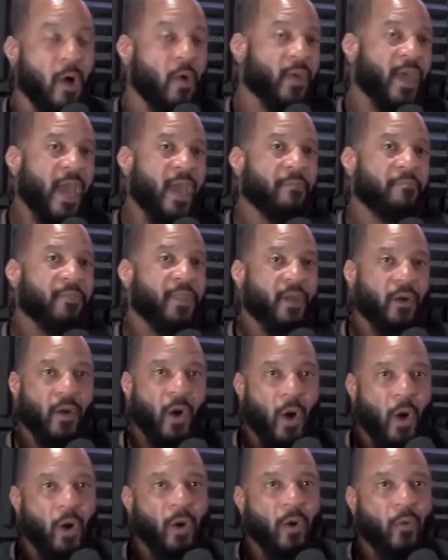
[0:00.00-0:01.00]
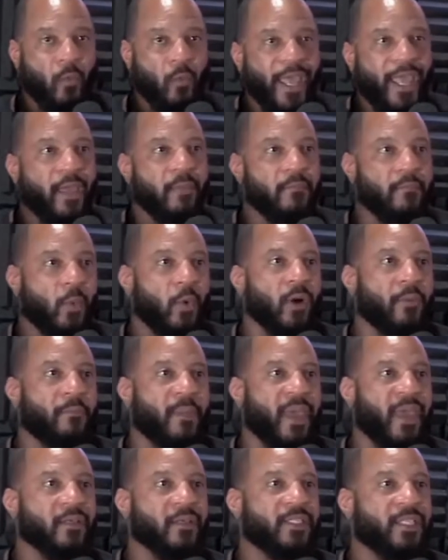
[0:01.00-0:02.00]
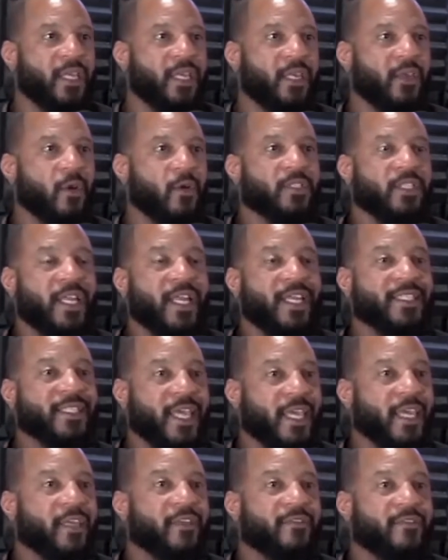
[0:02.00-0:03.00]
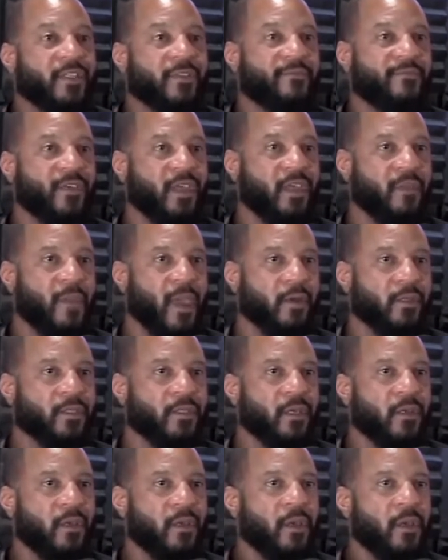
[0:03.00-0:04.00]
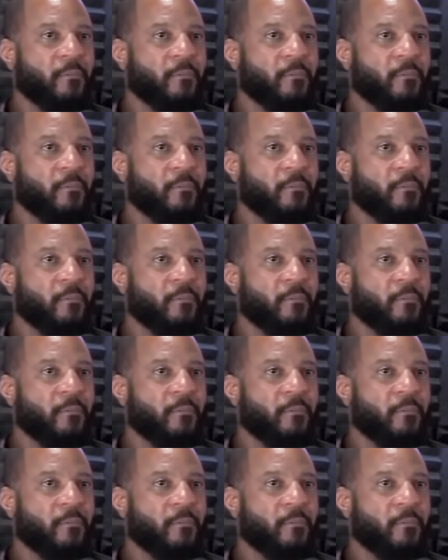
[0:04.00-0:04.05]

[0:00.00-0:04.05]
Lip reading: Okay, there are way more male CEOs and executives than females,